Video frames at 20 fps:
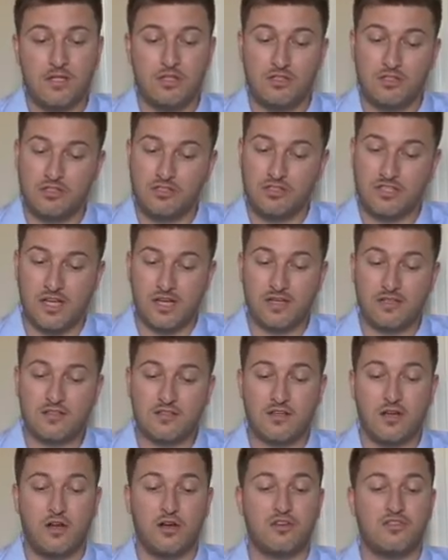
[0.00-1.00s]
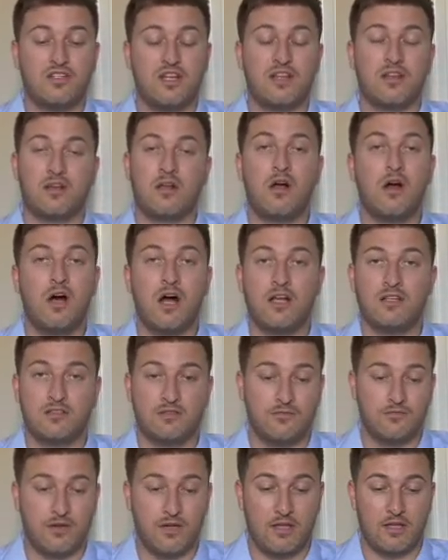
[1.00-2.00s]
6, understand the cost of
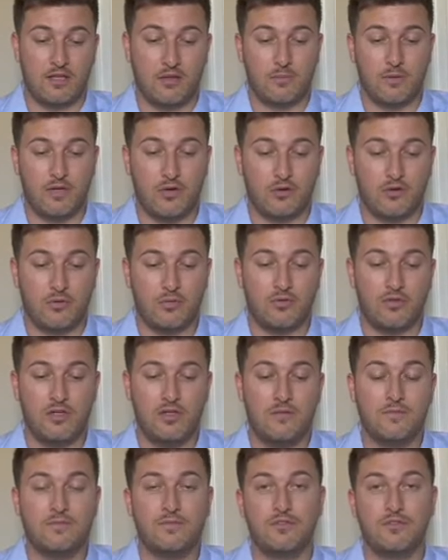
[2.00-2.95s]
filing a bankruptcy.